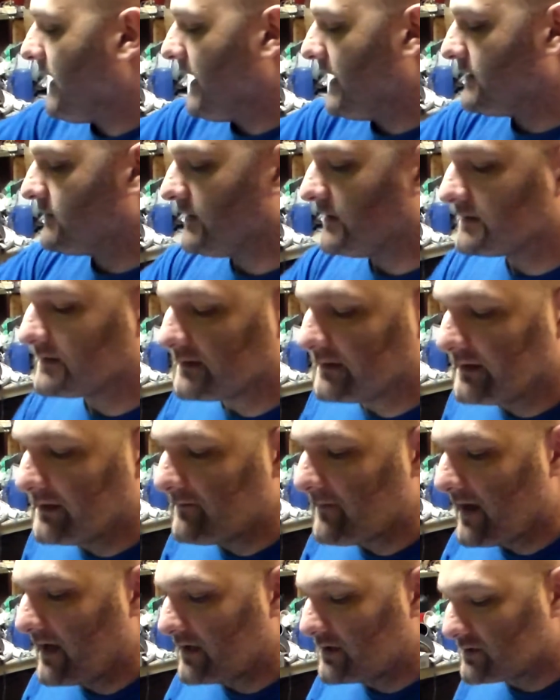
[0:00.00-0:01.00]
I recently
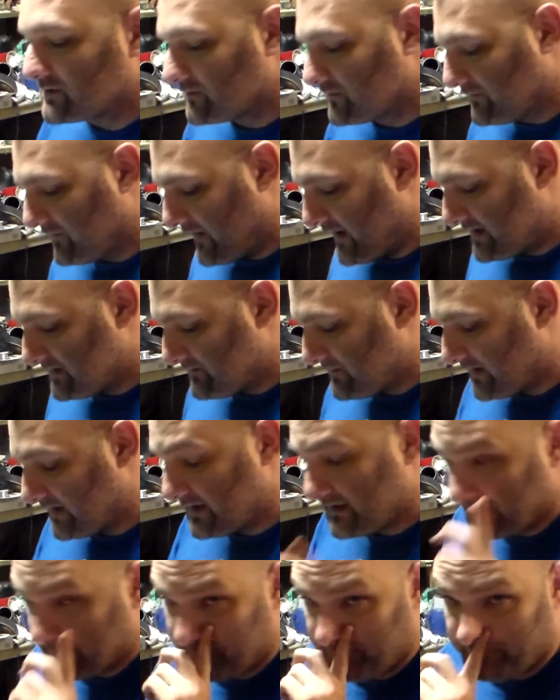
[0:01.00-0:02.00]
managed to find
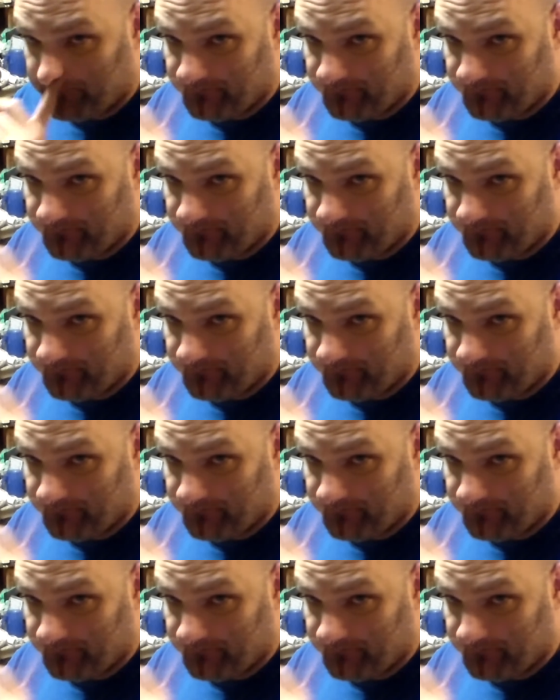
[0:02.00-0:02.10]
me,